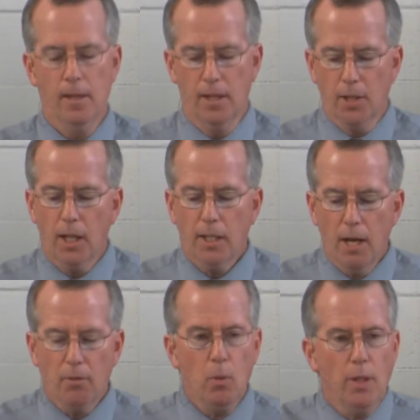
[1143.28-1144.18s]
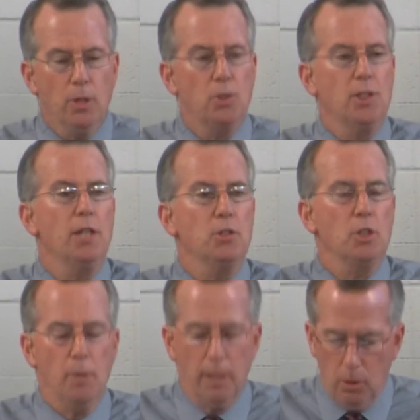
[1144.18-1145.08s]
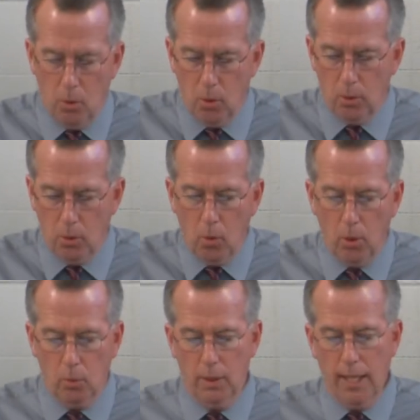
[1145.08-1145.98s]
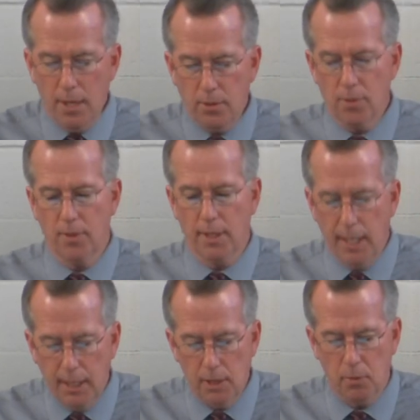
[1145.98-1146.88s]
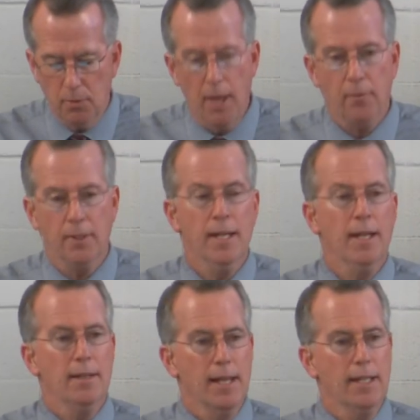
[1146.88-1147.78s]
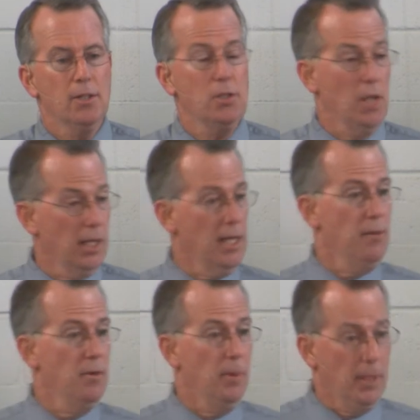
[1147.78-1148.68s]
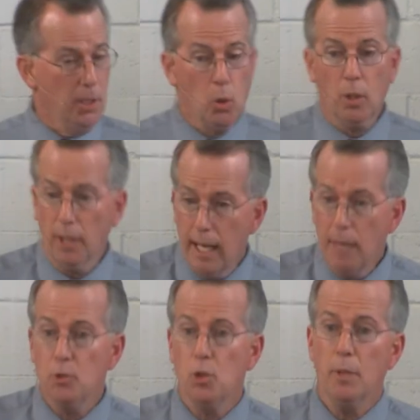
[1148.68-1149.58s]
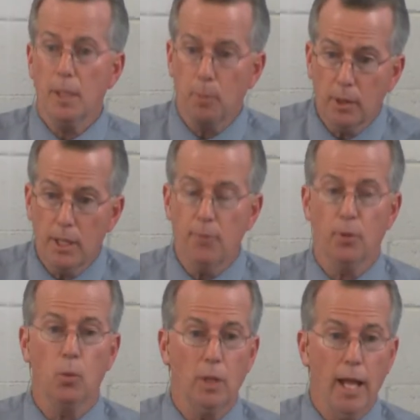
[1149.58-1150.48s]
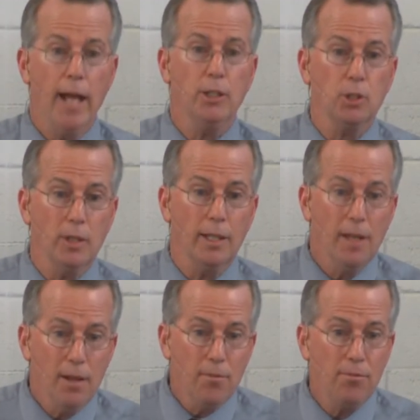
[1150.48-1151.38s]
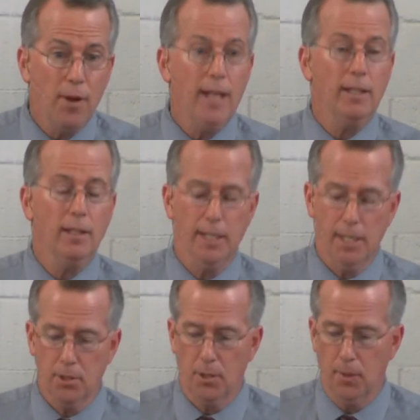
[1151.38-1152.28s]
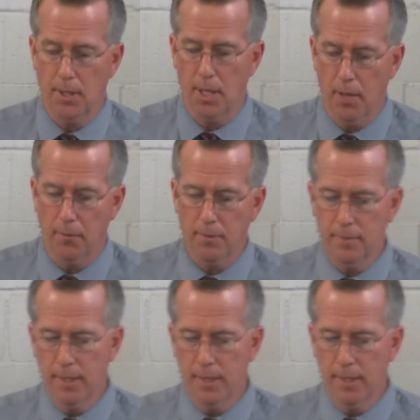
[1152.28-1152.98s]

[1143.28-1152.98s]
Not everyone who says to me, Lord, Lord, will enter the kingdom of heaven. That is, not everybody who claims to be a believer will actually finally enter into heaven.